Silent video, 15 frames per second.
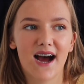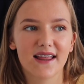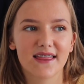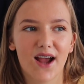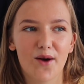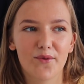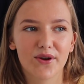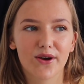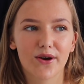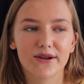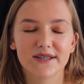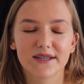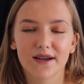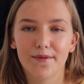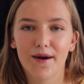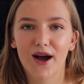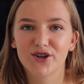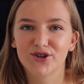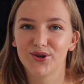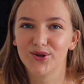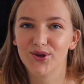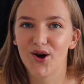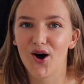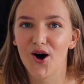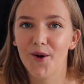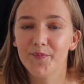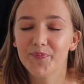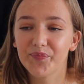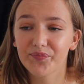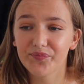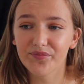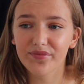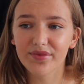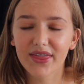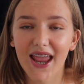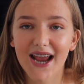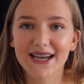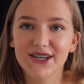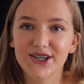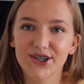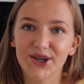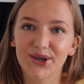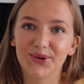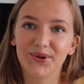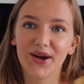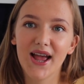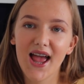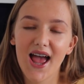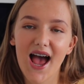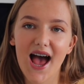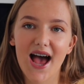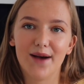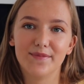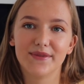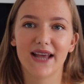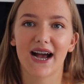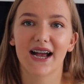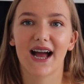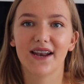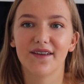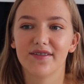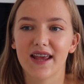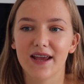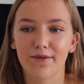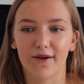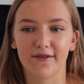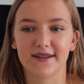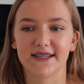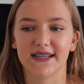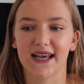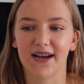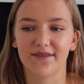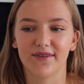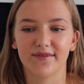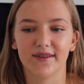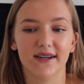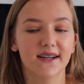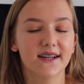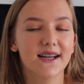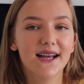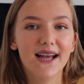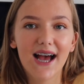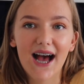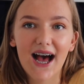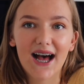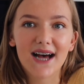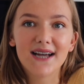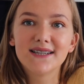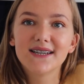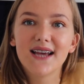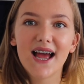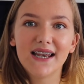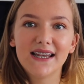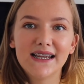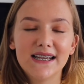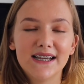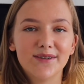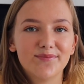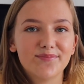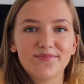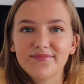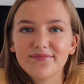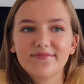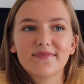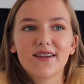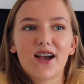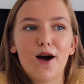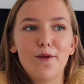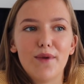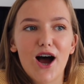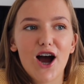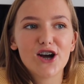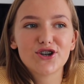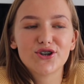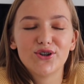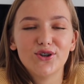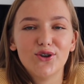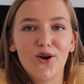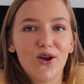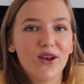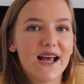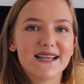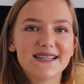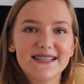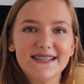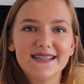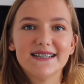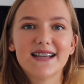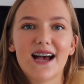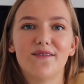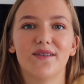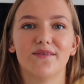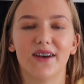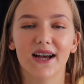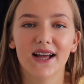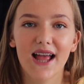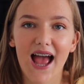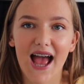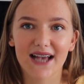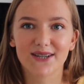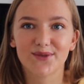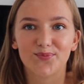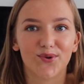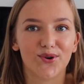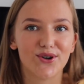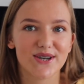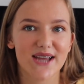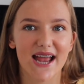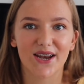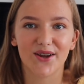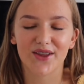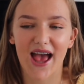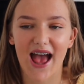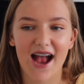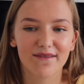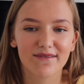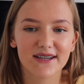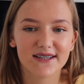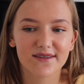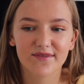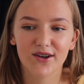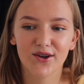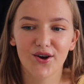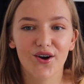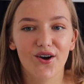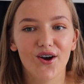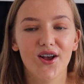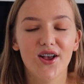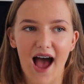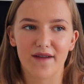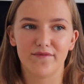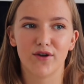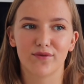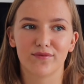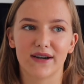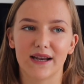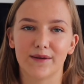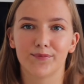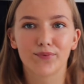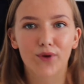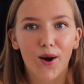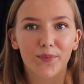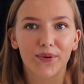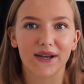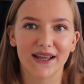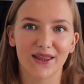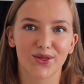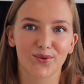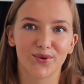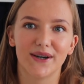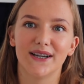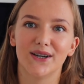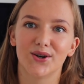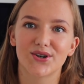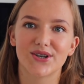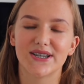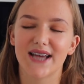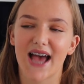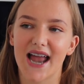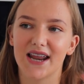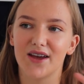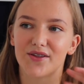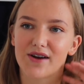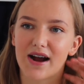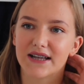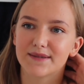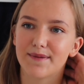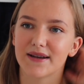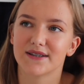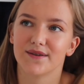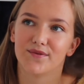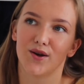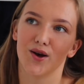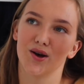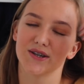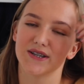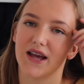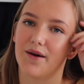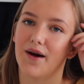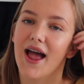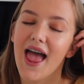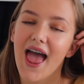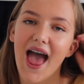I think I want to go into commercial law and do that kind of thing, but obviously I've never had any commercial law lessons, I've never explored any other areas of the law, I've not really properly thoroughly looked into any other aspects of law, so